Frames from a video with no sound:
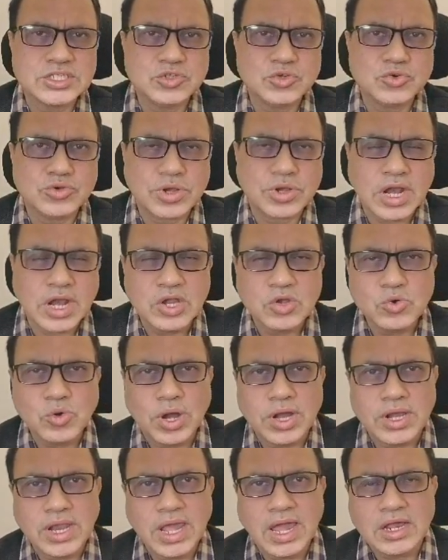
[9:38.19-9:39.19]
You try to
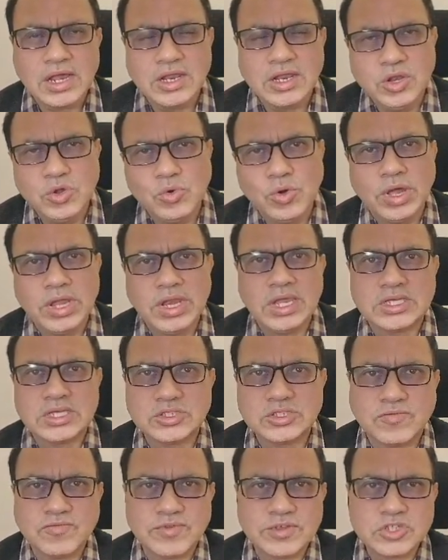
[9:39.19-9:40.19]
attack new areas
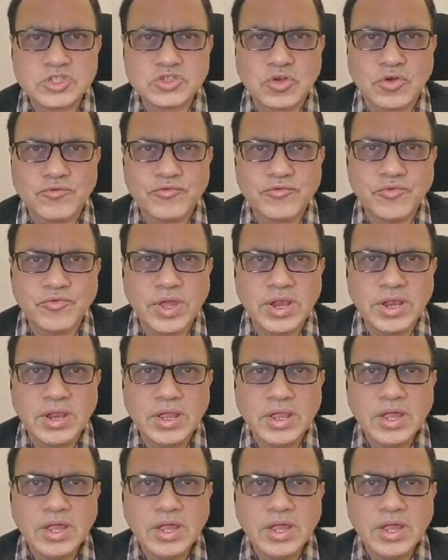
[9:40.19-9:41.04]
of the software.